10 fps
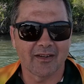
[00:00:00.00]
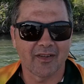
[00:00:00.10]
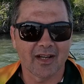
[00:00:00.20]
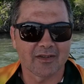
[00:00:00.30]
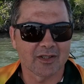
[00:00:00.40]
our
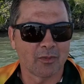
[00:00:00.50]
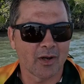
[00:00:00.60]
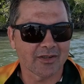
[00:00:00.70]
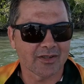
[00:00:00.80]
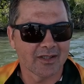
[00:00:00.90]
favourite
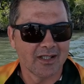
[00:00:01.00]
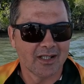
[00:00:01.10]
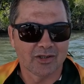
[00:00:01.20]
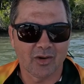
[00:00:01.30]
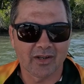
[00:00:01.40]
spots,
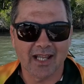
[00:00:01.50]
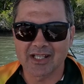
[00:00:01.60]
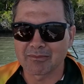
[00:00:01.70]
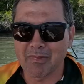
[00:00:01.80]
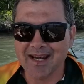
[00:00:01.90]
try and
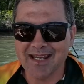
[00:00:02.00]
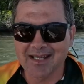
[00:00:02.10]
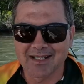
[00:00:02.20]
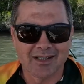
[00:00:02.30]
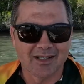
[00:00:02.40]
catch a muddy
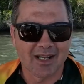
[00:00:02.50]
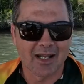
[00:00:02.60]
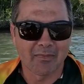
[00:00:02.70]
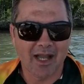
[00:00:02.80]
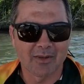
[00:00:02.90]

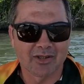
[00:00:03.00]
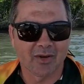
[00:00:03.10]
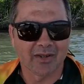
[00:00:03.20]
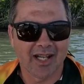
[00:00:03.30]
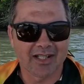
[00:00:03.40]
and maybe
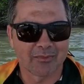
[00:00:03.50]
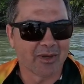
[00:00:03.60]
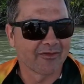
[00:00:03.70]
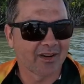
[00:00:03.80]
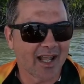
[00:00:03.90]
try and catch a
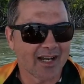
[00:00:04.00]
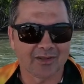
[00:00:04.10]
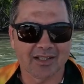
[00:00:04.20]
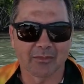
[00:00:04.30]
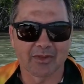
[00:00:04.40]
big flatty
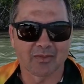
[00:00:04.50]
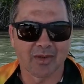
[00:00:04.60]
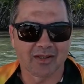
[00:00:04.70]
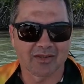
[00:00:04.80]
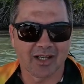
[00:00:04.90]
or something as
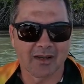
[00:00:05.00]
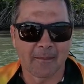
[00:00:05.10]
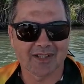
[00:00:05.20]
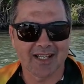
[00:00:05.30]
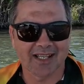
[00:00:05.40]
well. So
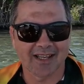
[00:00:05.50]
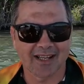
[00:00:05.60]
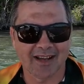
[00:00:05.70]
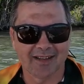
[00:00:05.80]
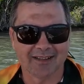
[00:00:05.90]
we'll see how they
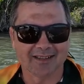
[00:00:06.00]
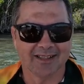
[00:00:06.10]
go.